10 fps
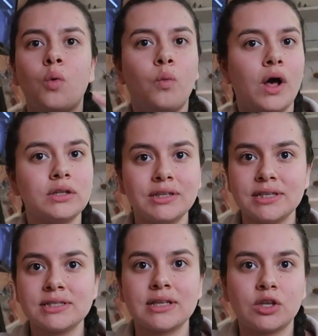
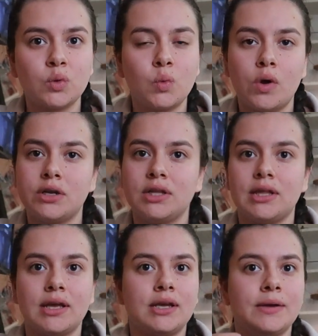wellness that you want to
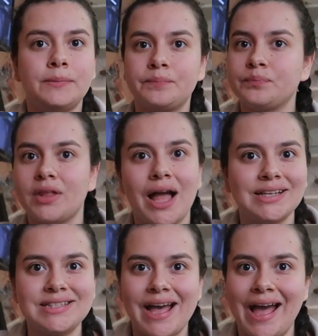like
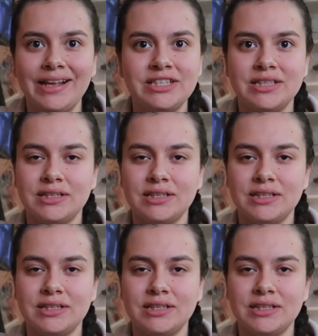attack